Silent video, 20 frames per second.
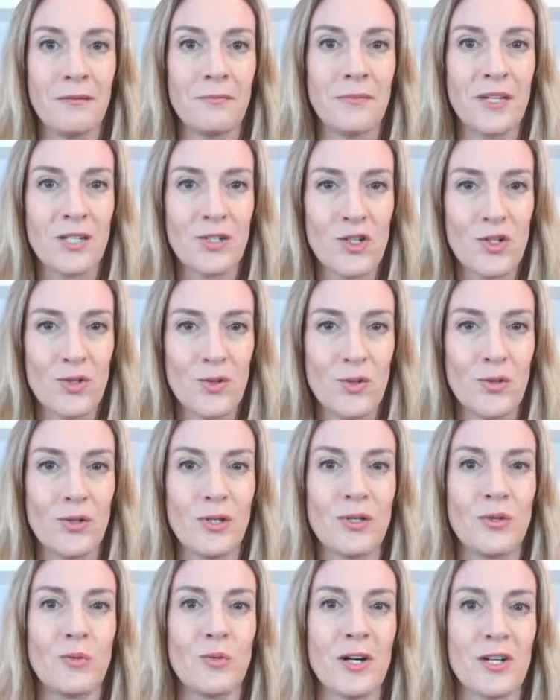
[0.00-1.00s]
Make sure
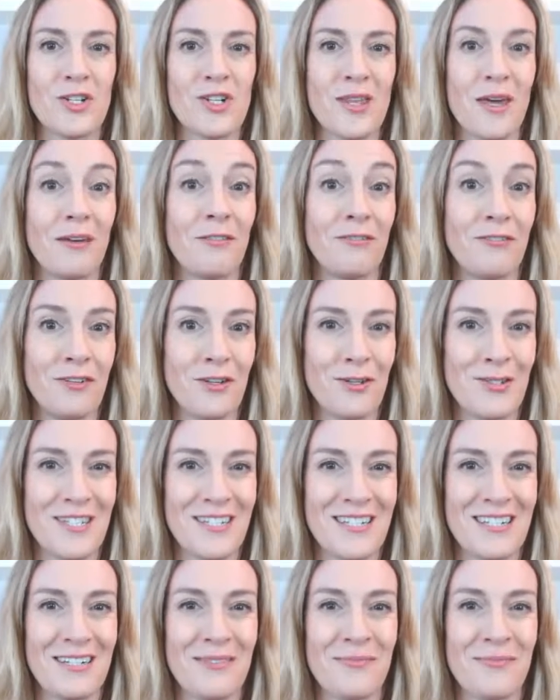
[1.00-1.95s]
you watch that first.